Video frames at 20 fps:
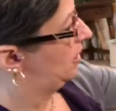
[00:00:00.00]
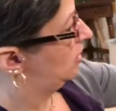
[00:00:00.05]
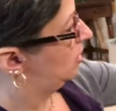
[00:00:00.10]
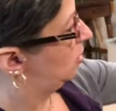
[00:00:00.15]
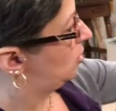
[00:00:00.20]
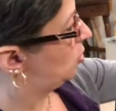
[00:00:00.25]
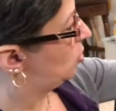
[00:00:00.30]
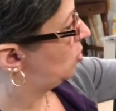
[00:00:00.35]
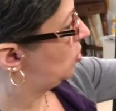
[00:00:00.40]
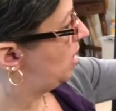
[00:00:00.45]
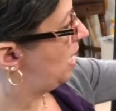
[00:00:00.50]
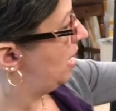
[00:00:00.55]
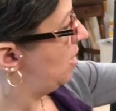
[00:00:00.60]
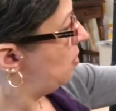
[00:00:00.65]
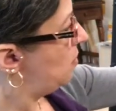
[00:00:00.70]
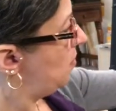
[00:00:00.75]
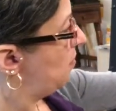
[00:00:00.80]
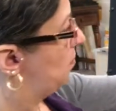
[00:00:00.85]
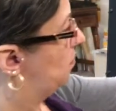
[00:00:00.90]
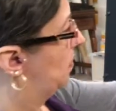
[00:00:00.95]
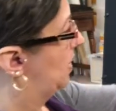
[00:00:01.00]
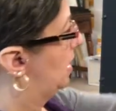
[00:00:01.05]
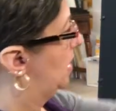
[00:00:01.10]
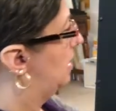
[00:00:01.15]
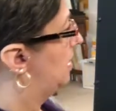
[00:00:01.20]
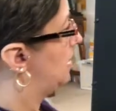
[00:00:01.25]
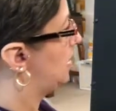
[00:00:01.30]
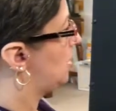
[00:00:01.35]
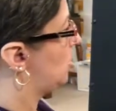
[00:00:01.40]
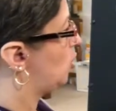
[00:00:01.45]
So now,
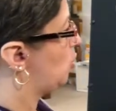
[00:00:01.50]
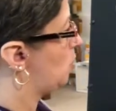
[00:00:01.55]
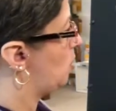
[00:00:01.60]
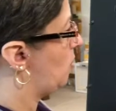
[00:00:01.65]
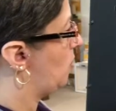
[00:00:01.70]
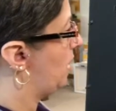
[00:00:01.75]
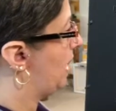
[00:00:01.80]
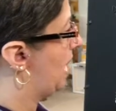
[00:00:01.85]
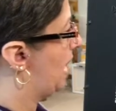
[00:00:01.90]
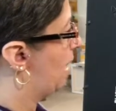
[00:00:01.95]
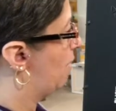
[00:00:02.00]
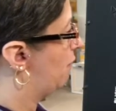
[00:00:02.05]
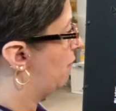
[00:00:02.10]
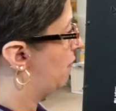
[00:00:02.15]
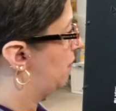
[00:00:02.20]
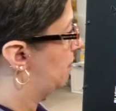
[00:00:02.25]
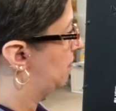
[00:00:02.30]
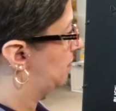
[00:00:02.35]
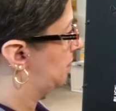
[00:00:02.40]
this is what we have,